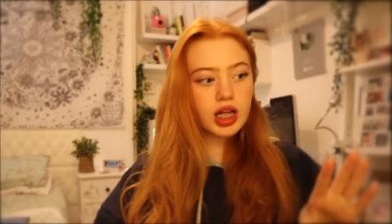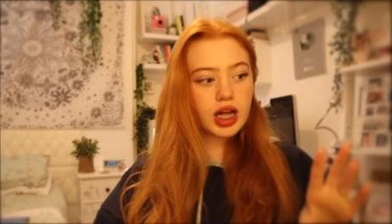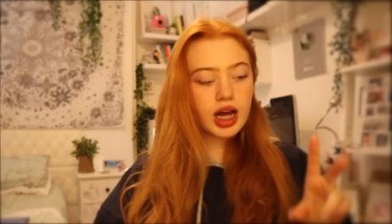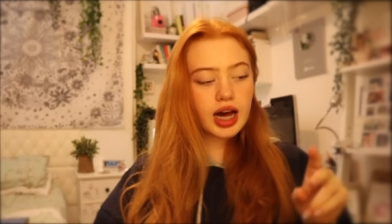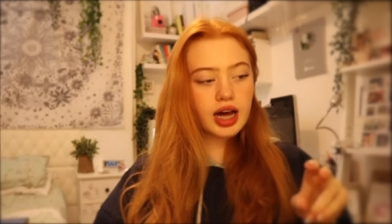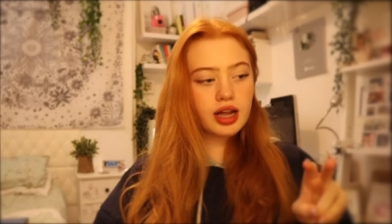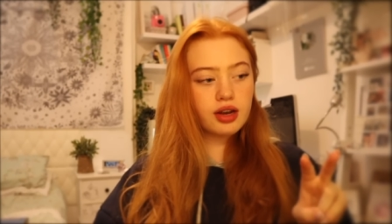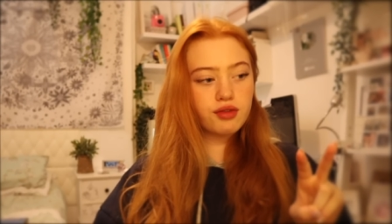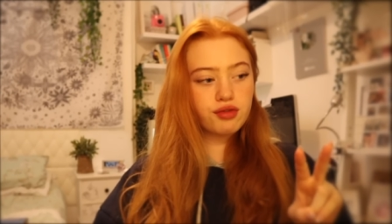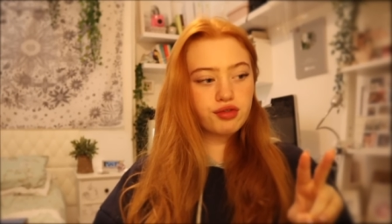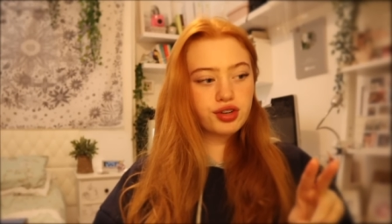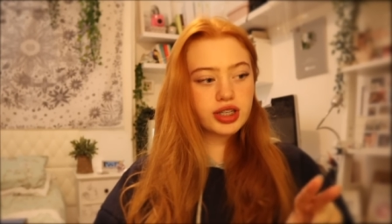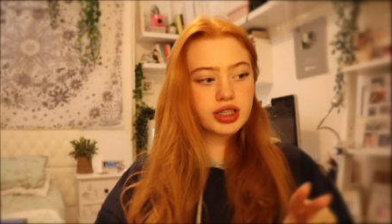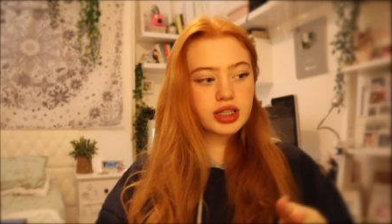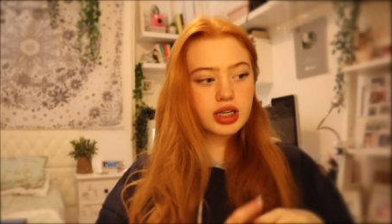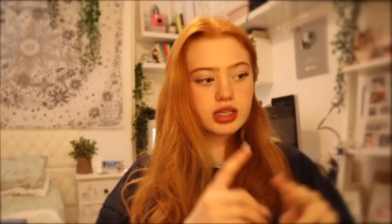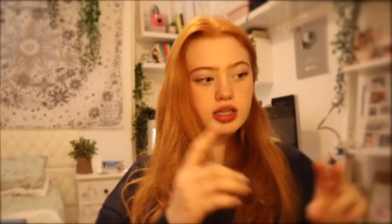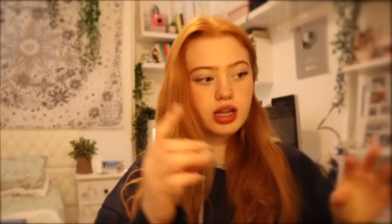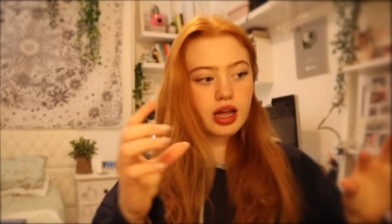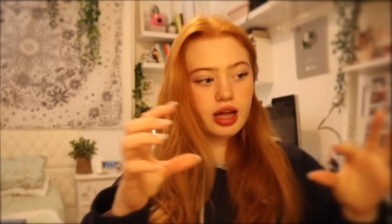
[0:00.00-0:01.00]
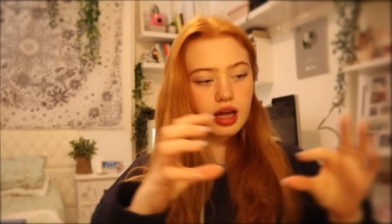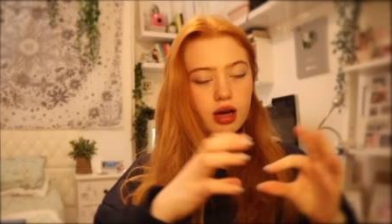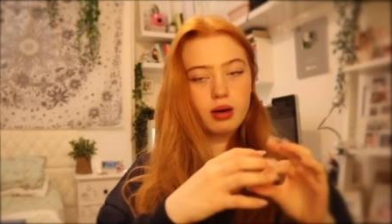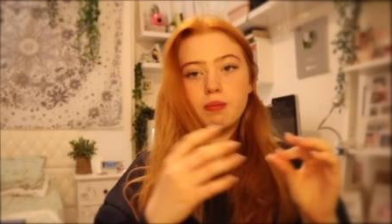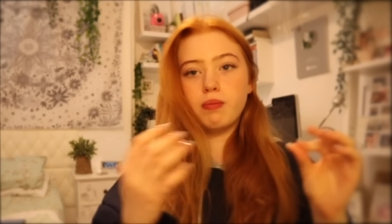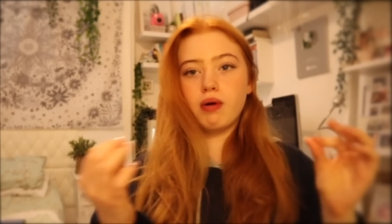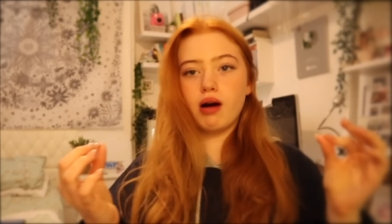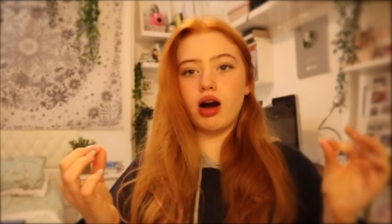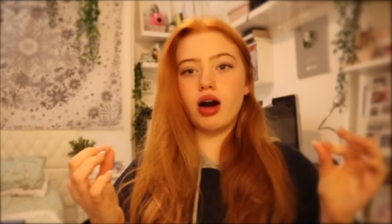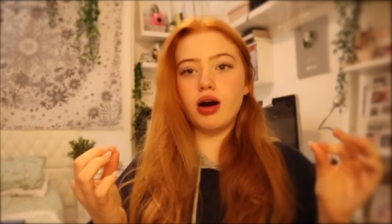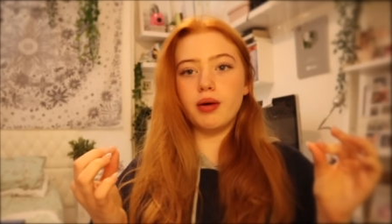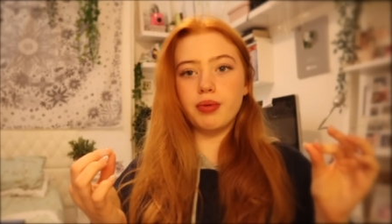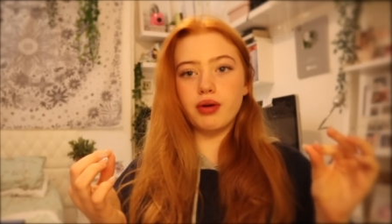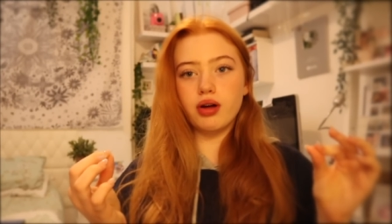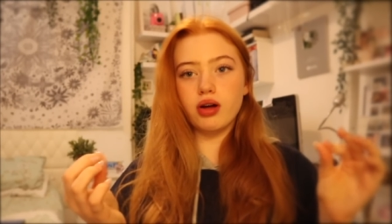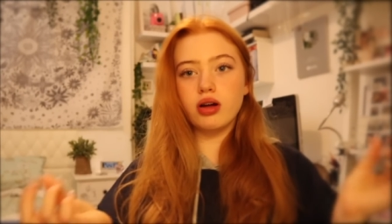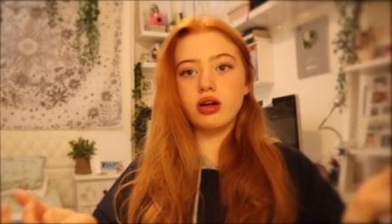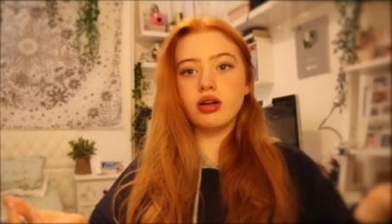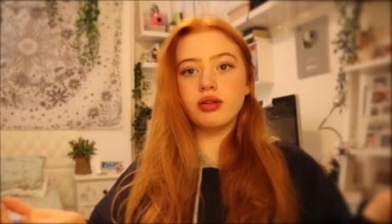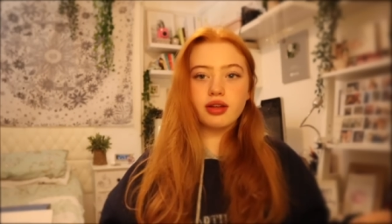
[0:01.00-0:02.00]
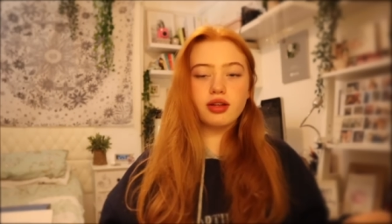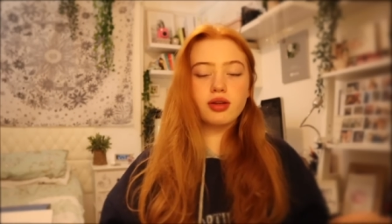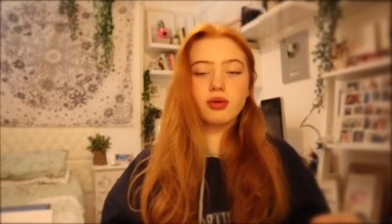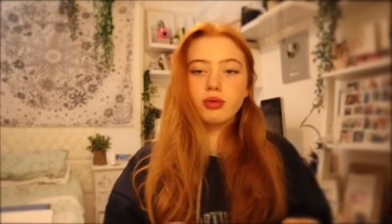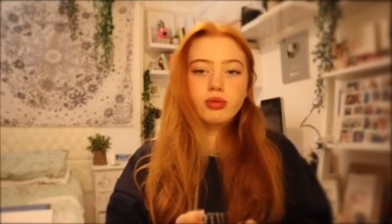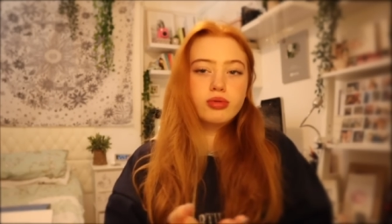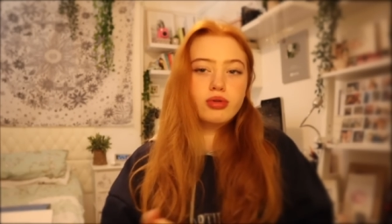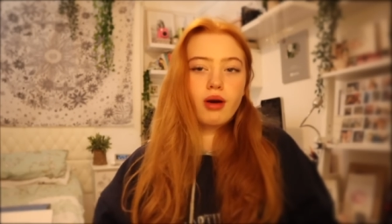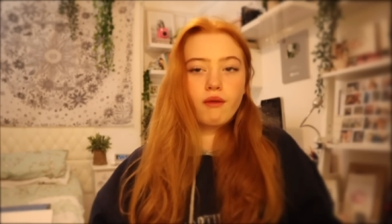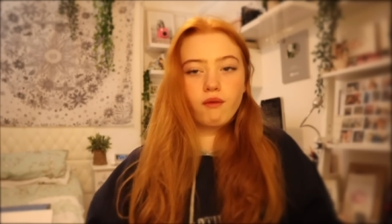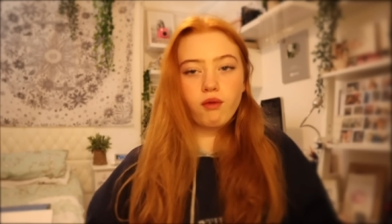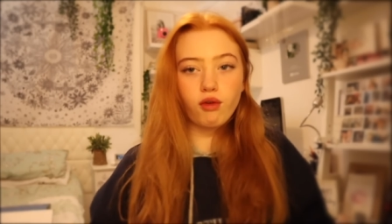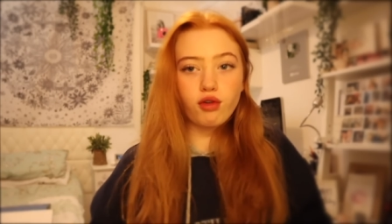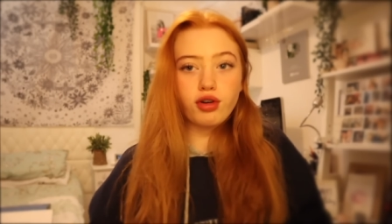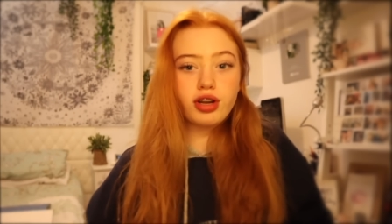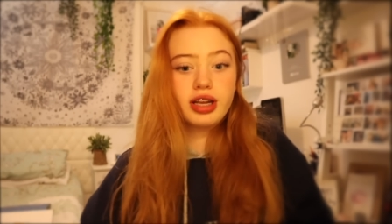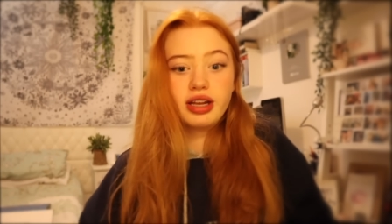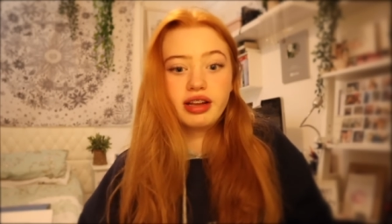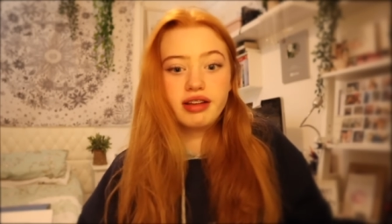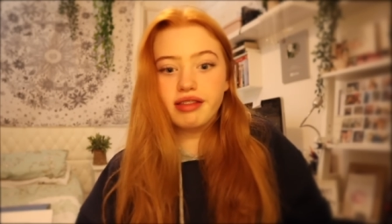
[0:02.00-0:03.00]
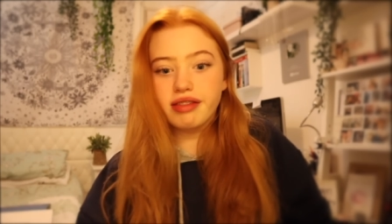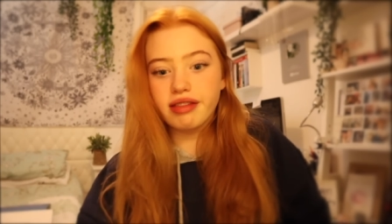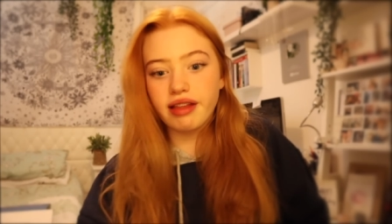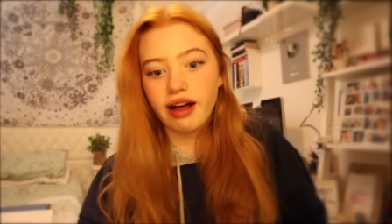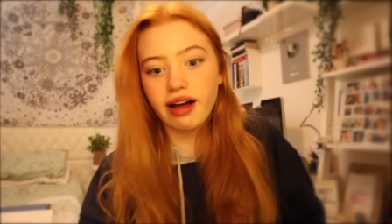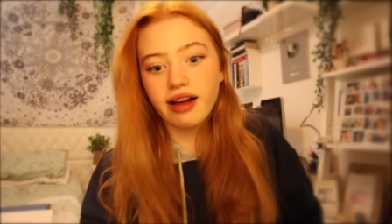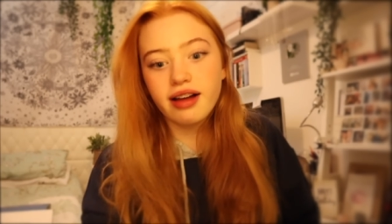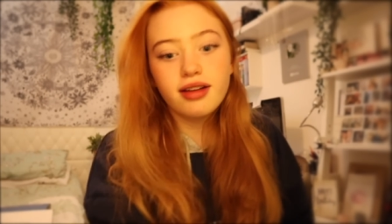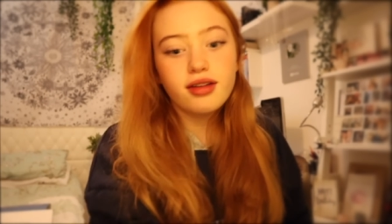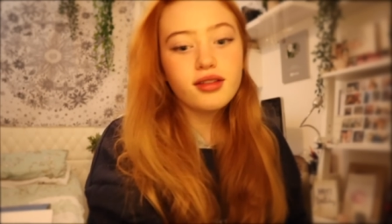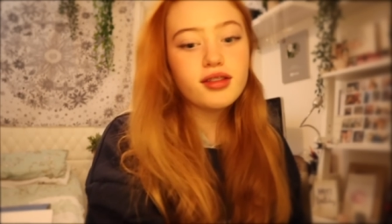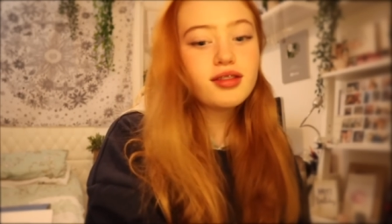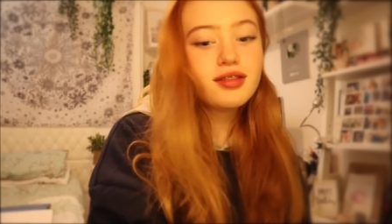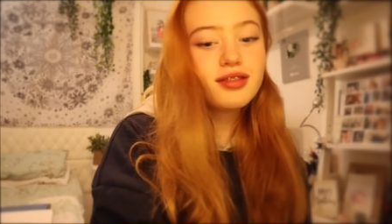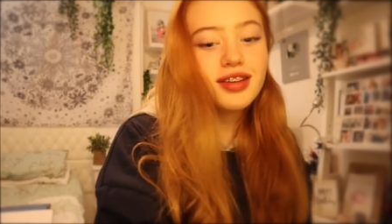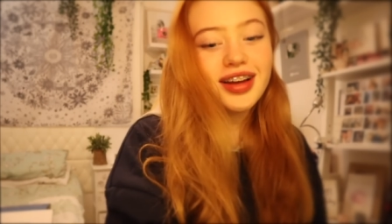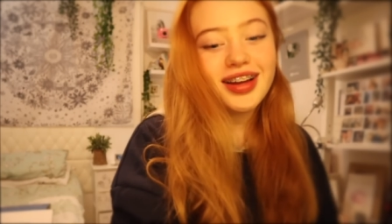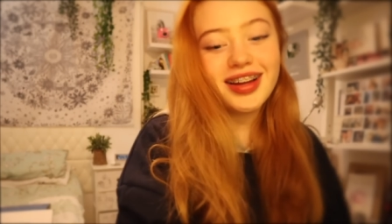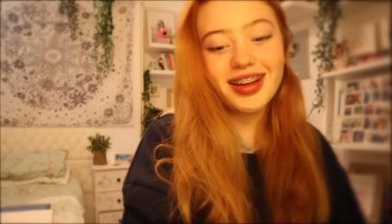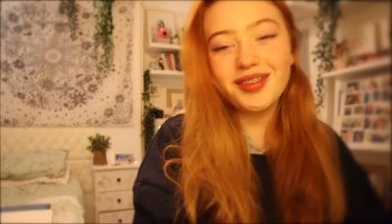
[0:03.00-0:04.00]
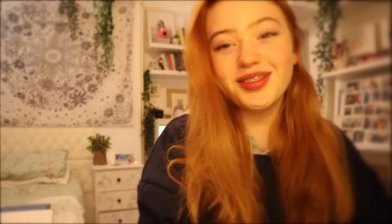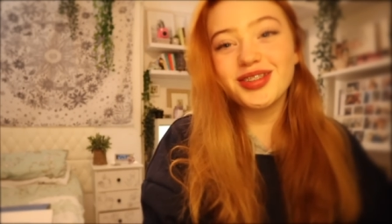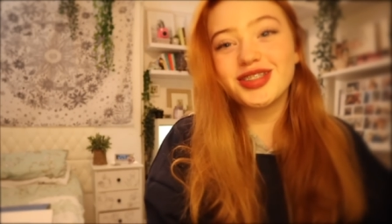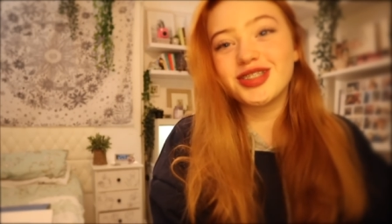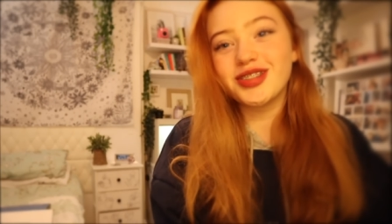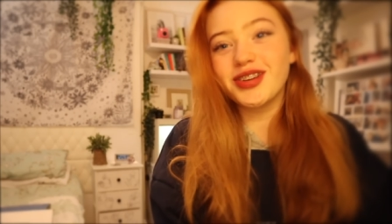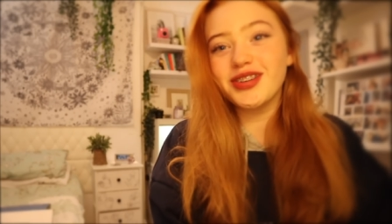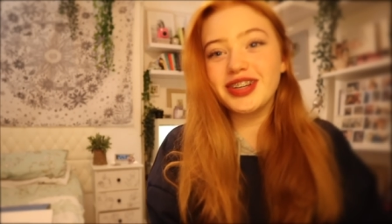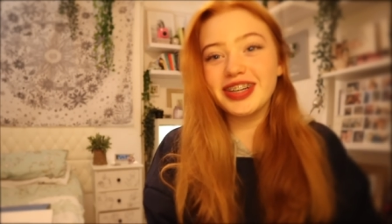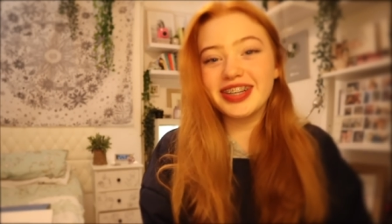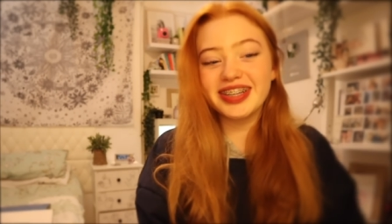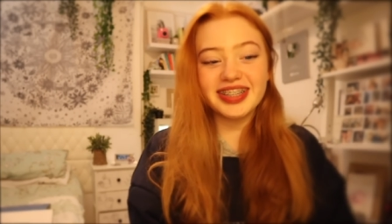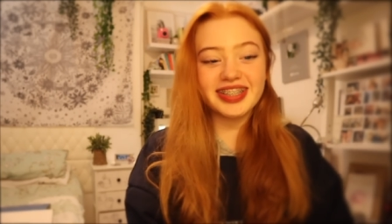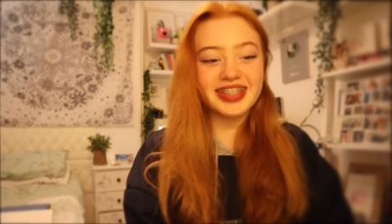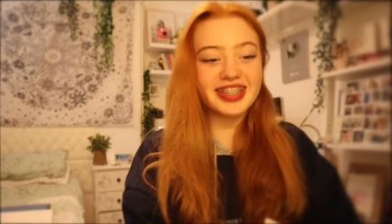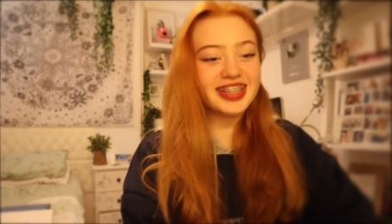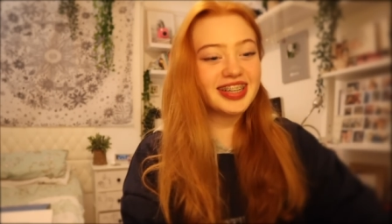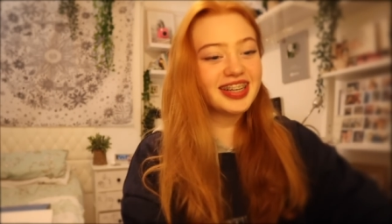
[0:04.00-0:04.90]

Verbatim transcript: and a Reese's like bar, but you all know I've already eaten that. It was so good.